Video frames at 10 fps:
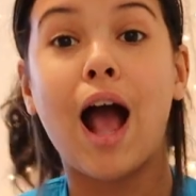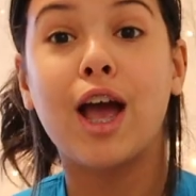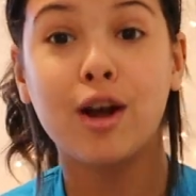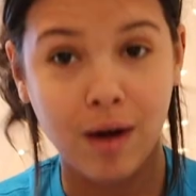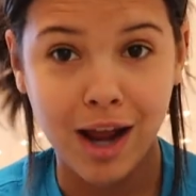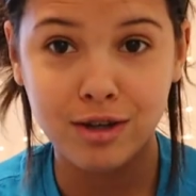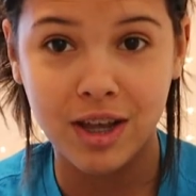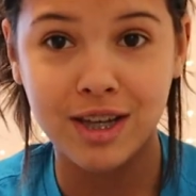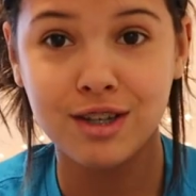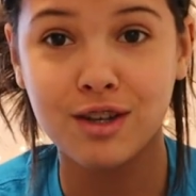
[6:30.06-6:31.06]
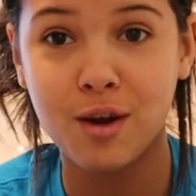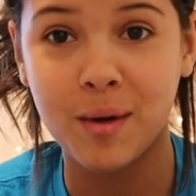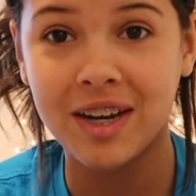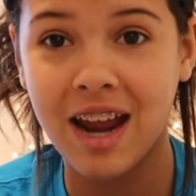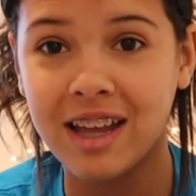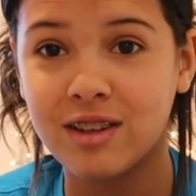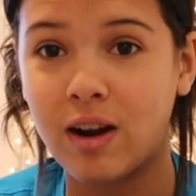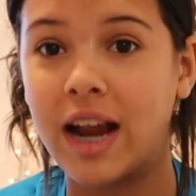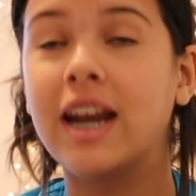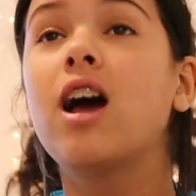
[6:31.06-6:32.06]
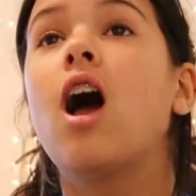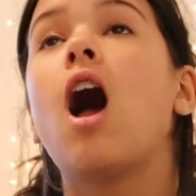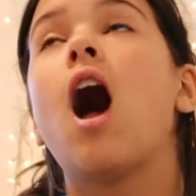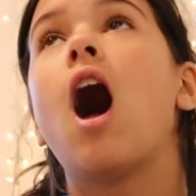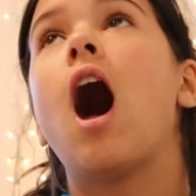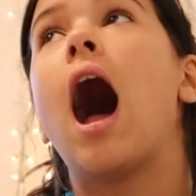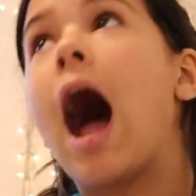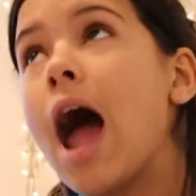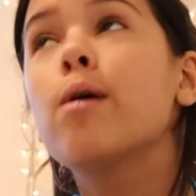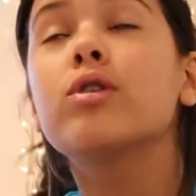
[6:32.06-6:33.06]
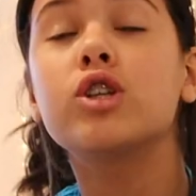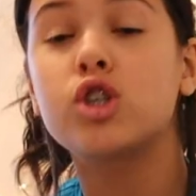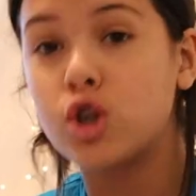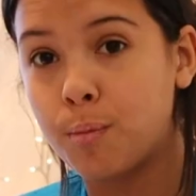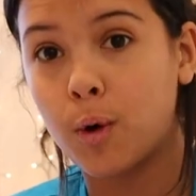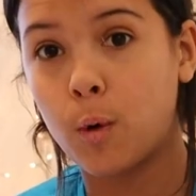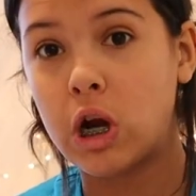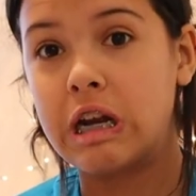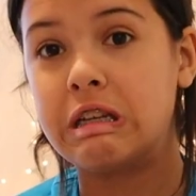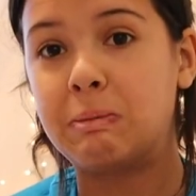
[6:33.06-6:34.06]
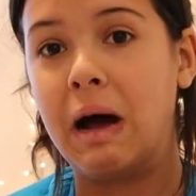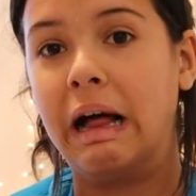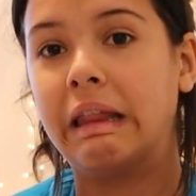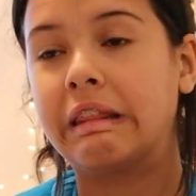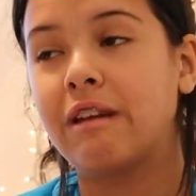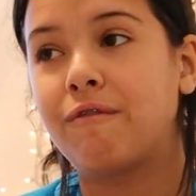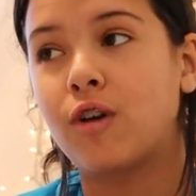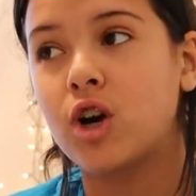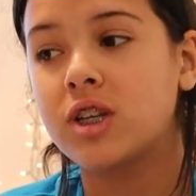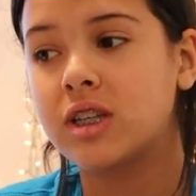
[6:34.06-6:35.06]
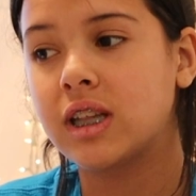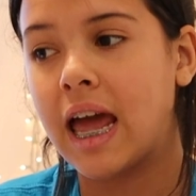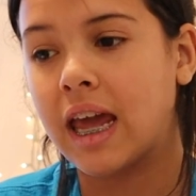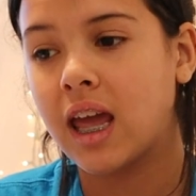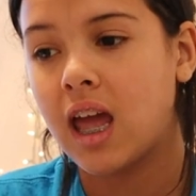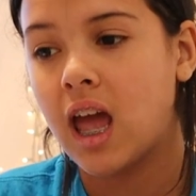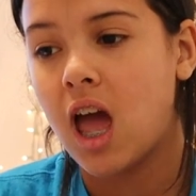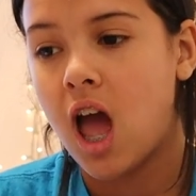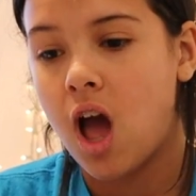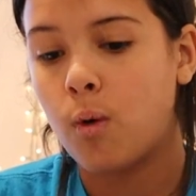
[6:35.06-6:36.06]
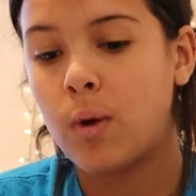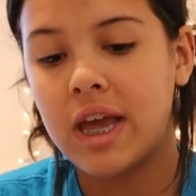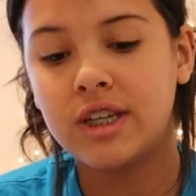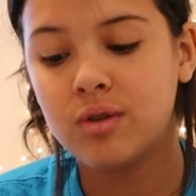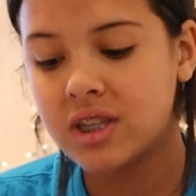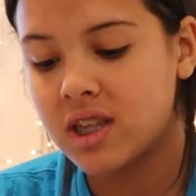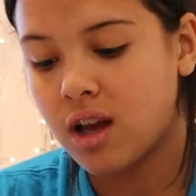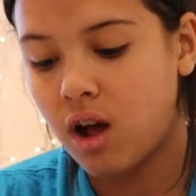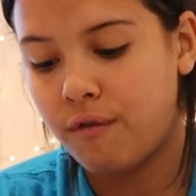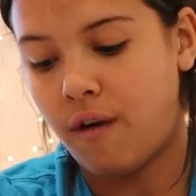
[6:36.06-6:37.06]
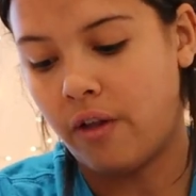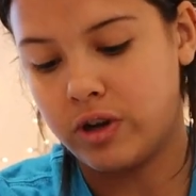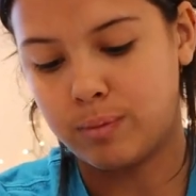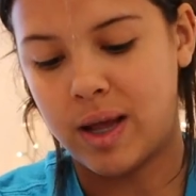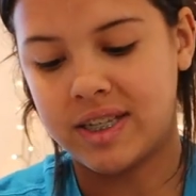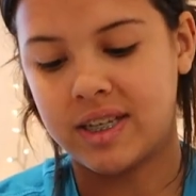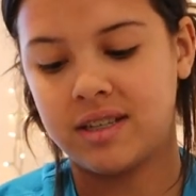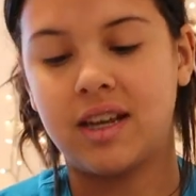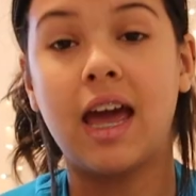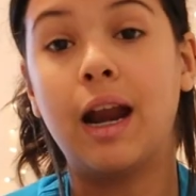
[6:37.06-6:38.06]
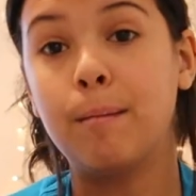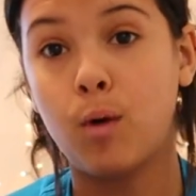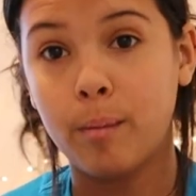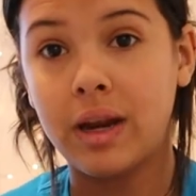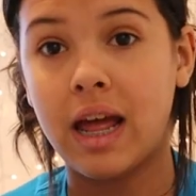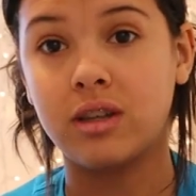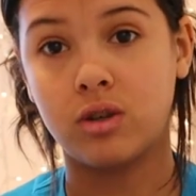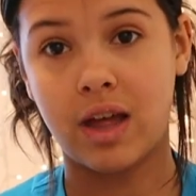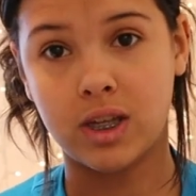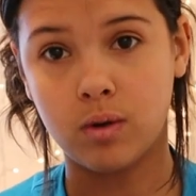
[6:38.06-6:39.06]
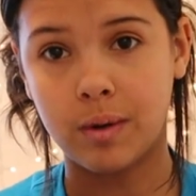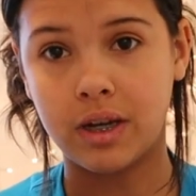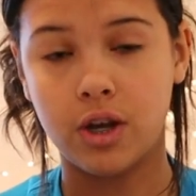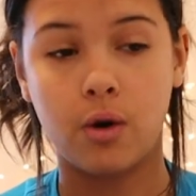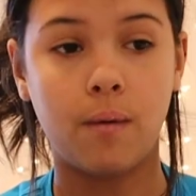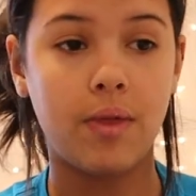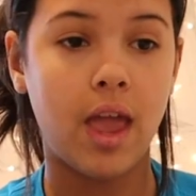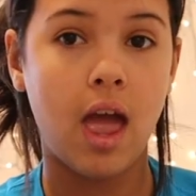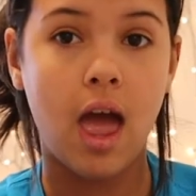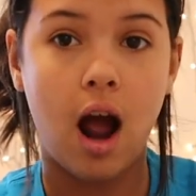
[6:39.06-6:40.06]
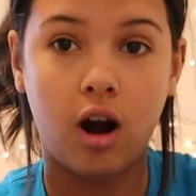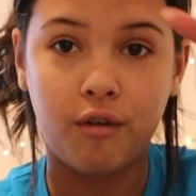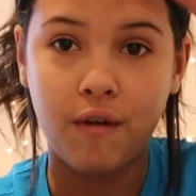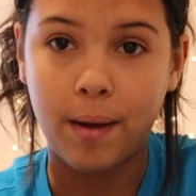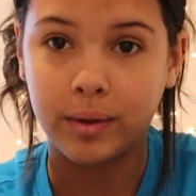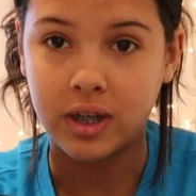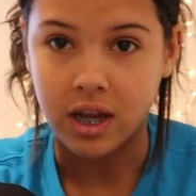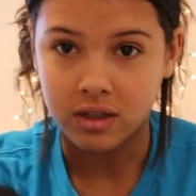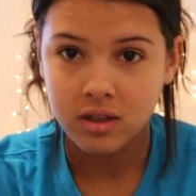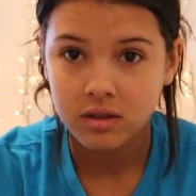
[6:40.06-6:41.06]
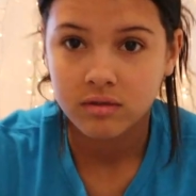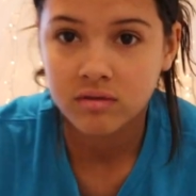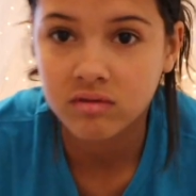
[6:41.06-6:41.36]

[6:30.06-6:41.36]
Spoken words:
Congratulations on going to 9th grade. I was super worried as well. The first, like, we do this thing called Father's Blessings. Again, I'm Mormon and so that's what we do. Our family does.